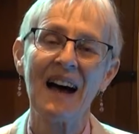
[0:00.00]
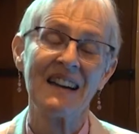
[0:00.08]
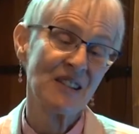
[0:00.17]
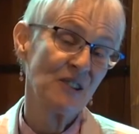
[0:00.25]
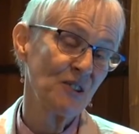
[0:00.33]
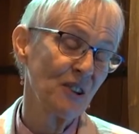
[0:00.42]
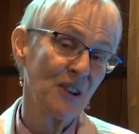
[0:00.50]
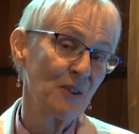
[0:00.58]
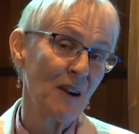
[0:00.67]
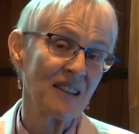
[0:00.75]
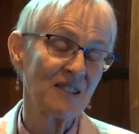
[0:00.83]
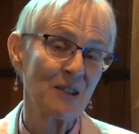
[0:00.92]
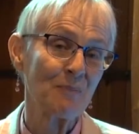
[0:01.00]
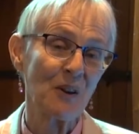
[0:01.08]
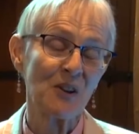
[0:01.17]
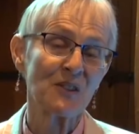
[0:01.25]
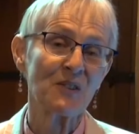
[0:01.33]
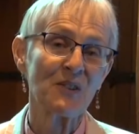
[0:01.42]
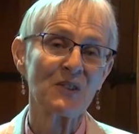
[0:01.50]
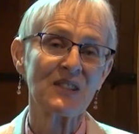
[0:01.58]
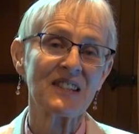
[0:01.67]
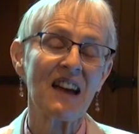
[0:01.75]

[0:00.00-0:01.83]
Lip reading: It's a tricky question because, of course,